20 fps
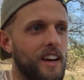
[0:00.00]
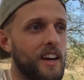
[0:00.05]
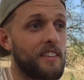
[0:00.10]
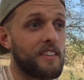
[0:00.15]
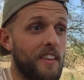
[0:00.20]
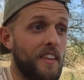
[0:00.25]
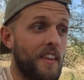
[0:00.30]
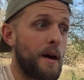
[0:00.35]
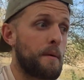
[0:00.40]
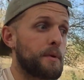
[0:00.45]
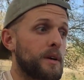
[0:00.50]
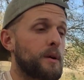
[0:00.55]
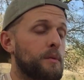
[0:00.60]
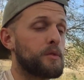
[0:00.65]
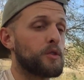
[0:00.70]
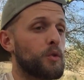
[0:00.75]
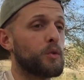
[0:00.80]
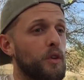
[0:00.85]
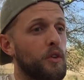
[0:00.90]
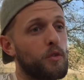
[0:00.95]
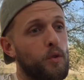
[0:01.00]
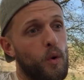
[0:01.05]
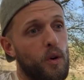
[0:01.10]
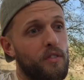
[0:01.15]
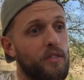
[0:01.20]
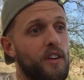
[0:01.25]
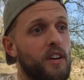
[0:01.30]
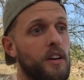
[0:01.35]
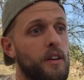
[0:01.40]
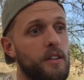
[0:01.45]
and then that becomes guerrilla
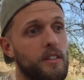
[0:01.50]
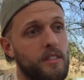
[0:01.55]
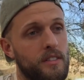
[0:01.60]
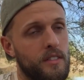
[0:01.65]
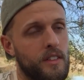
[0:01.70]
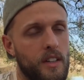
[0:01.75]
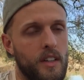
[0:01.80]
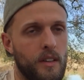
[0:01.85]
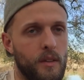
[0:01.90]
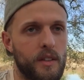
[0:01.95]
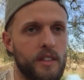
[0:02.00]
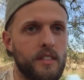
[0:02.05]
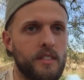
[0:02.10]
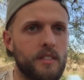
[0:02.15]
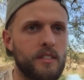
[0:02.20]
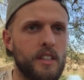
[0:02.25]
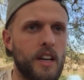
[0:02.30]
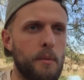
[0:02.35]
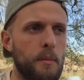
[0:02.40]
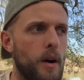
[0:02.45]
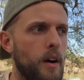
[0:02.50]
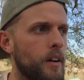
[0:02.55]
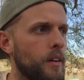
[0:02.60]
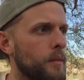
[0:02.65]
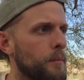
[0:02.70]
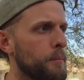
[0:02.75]
warfare. And anyways, sidebar.